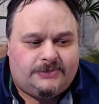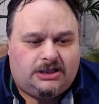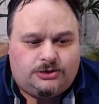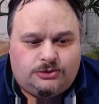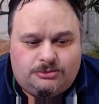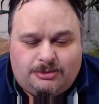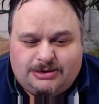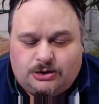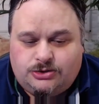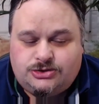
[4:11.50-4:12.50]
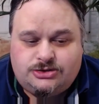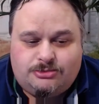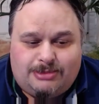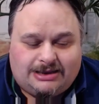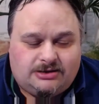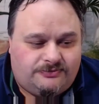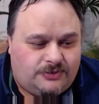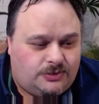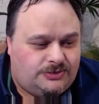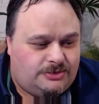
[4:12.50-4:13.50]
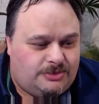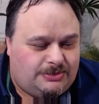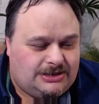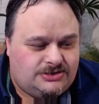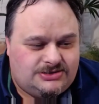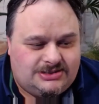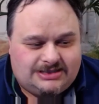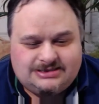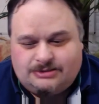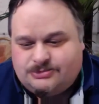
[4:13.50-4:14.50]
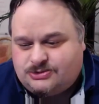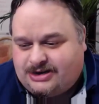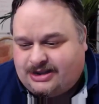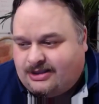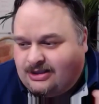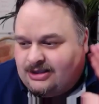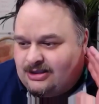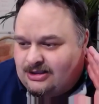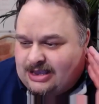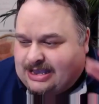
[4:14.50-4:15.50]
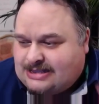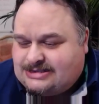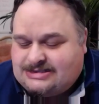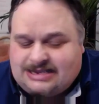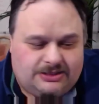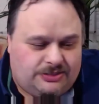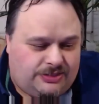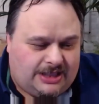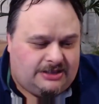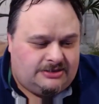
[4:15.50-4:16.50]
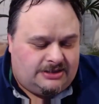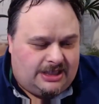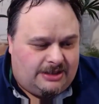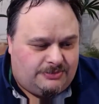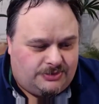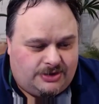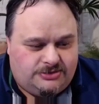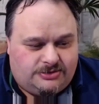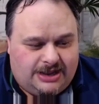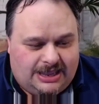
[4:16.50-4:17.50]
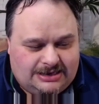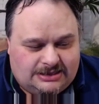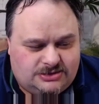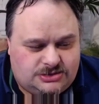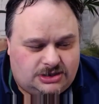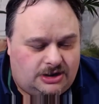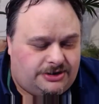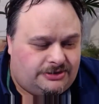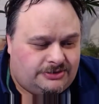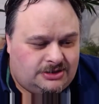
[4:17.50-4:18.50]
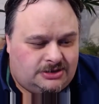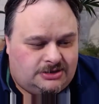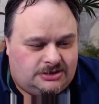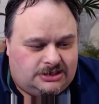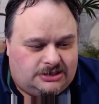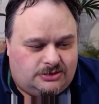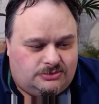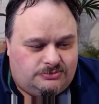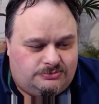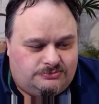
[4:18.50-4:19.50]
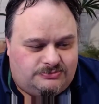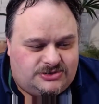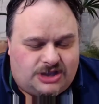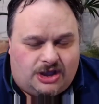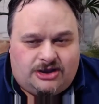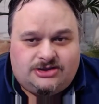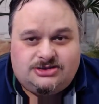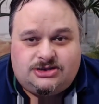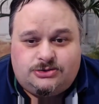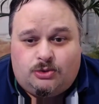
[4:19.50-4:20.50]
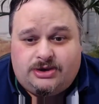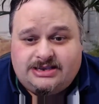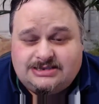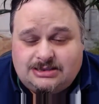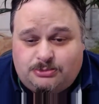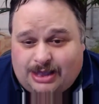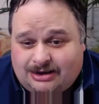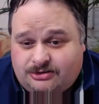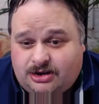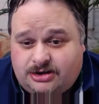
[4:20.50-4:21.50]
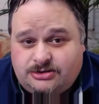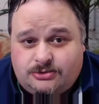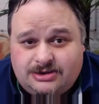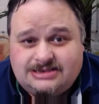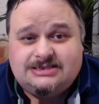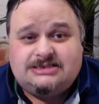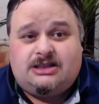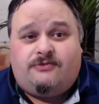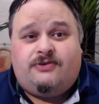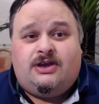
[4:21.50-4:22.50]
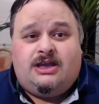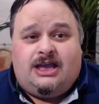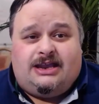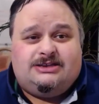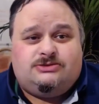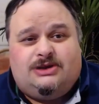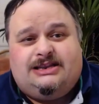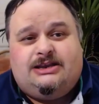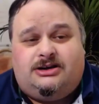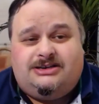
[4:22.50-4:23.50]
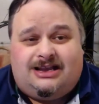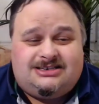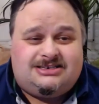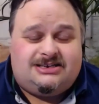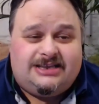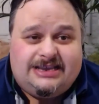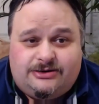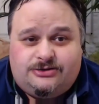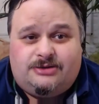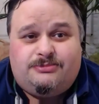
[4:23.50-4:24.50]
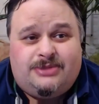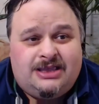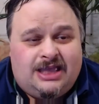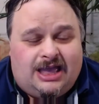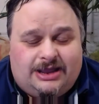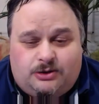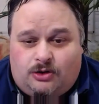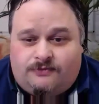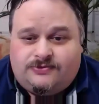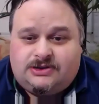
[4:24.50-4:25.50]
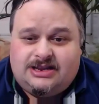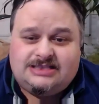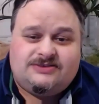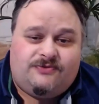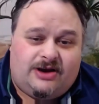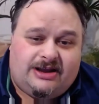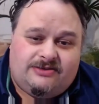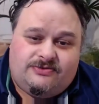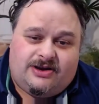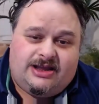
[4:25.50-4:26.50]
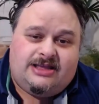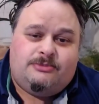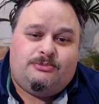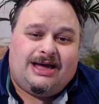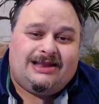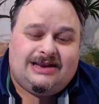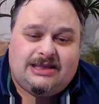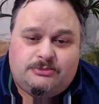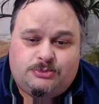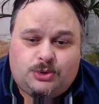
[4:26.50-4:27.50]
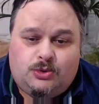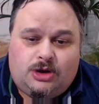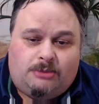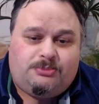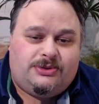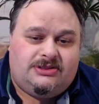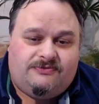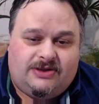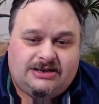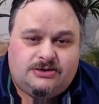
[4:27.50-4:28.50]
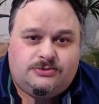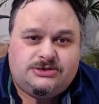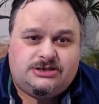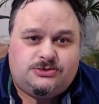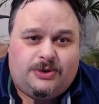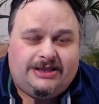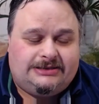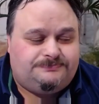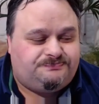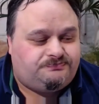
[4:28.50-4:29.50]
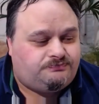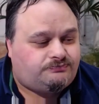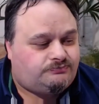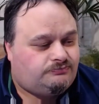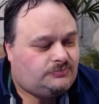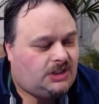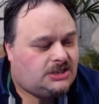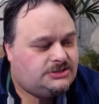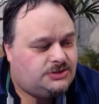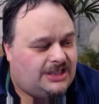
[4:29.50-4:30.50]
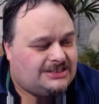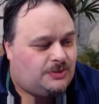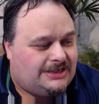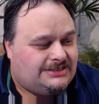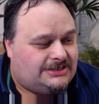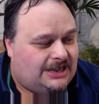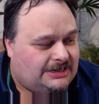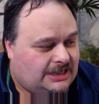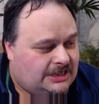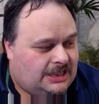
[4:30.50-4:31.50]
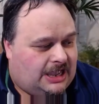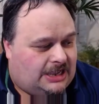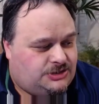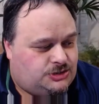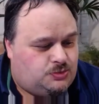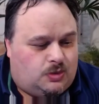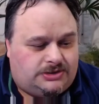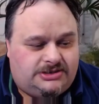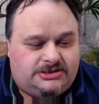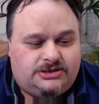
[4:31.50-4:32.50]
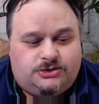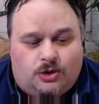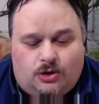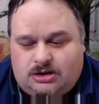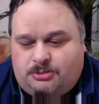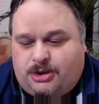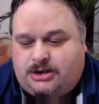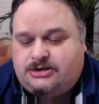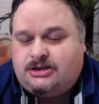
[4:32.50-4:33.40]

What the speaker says: maybe not using the microphone. They're maybe using like some sort of headset thing around their head. And there's a lot of, sounds and noise and background noise and stuff. And it's really hard to actually hear them. And often it's very, very badly broke up the videos as well. So that's why tonight I just wanted to talk about